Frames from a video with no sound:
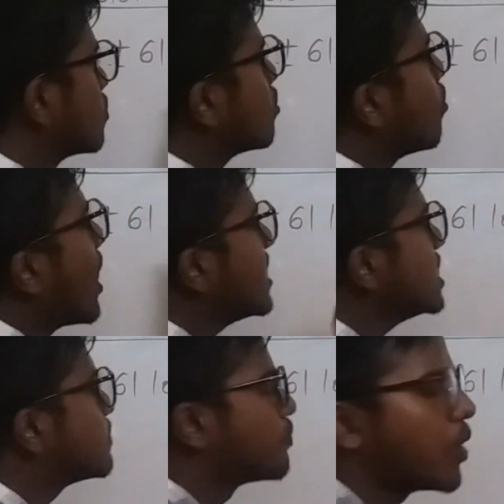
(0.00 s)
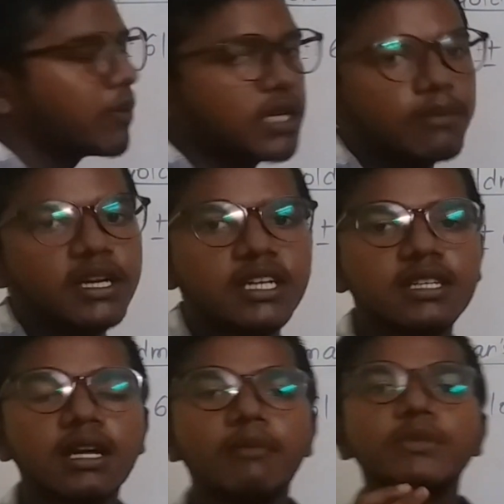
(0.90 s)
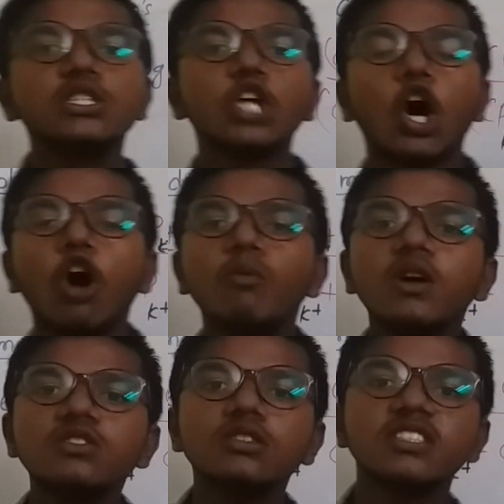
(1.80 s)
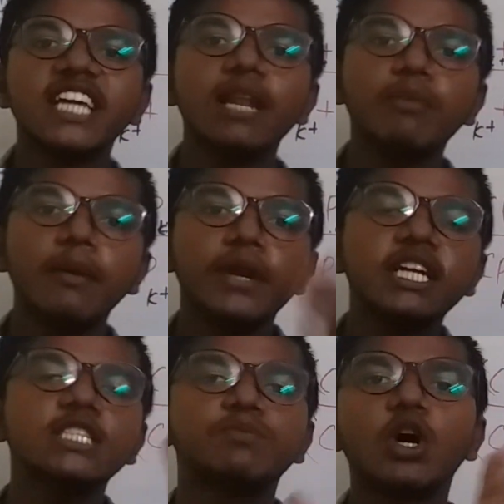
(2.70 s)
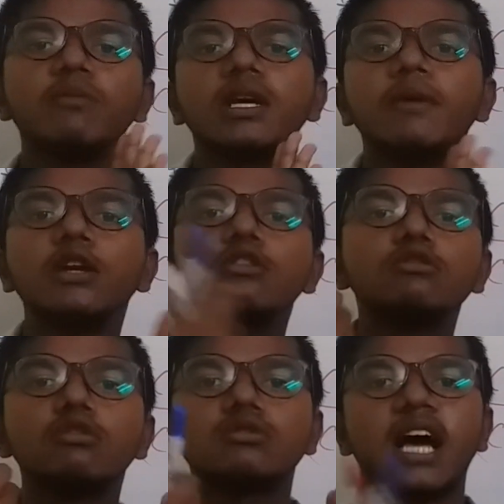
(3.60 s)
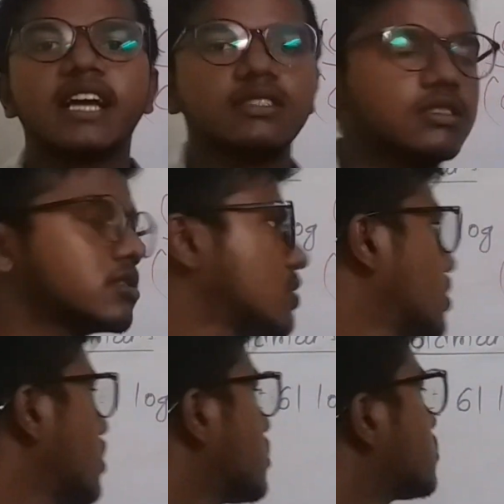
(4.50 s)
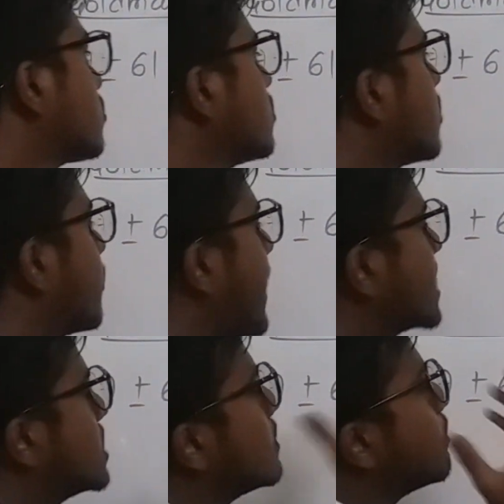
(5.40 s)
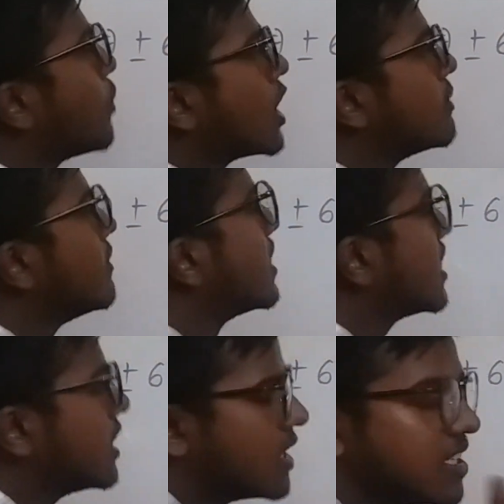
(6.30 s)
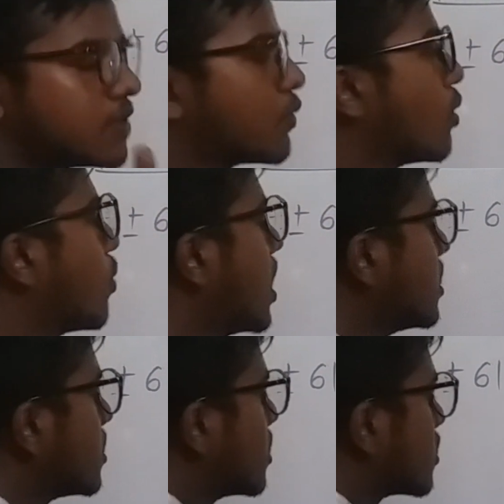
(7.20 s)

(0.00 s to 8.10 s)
So what is permeability? Means how much a cell membrane is permeable to those ions. So the maximum permeability is for what?